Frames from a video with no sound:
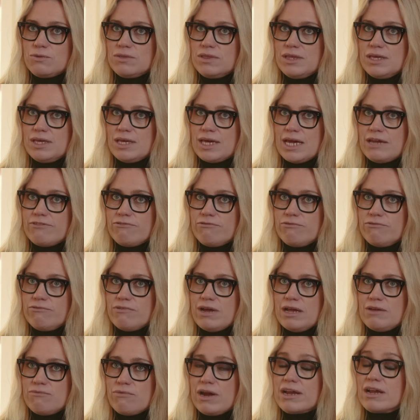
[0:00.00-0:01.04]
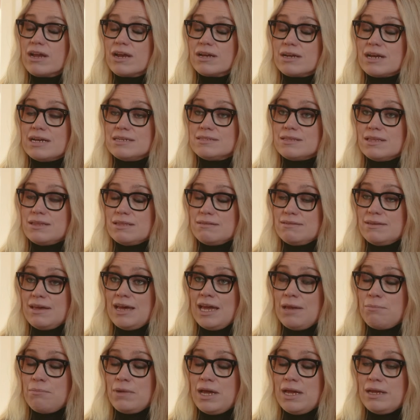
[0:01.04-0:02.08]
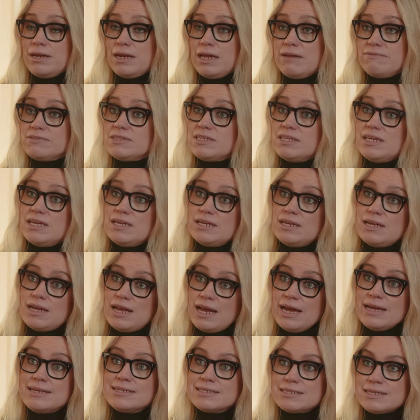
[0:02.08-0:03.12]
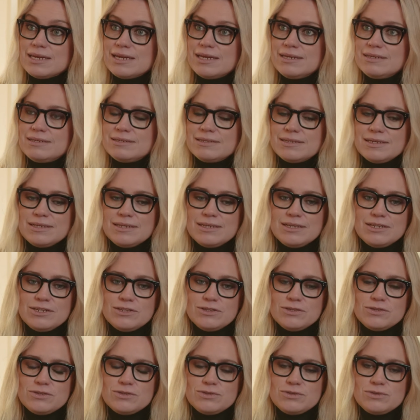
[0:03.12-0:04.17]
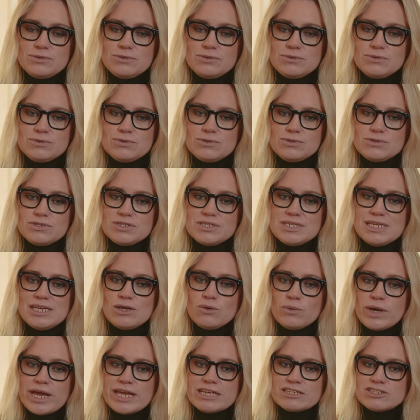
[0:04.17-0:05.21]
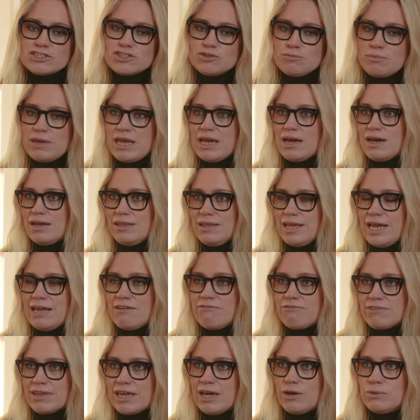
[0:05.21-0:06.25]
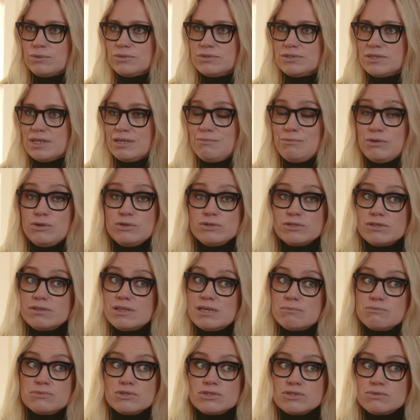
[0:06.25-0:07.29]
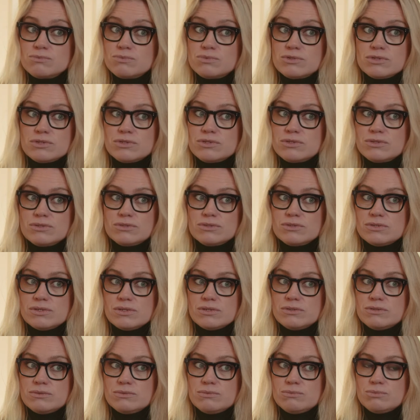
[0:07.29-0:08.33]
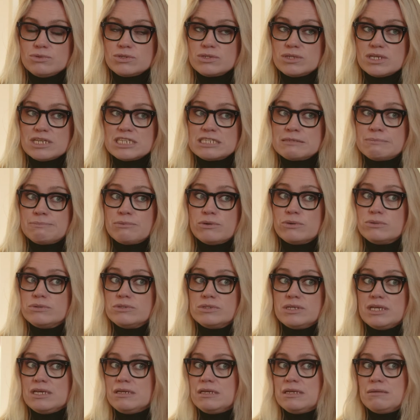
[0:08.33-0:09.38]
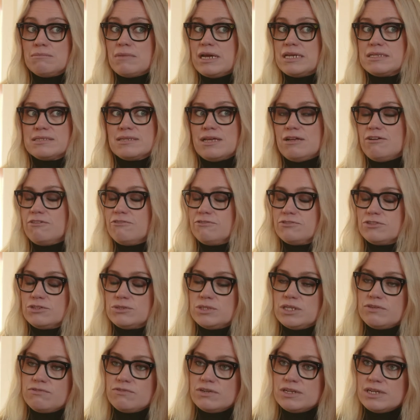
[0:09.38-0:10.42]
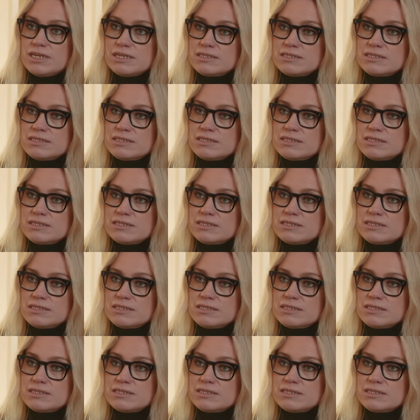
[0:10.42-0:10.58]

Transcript: don't think I, I recognized at the time, and I see it in hindsight. To, to see ways to make a life count. And most of them was, was, was exposing myself to different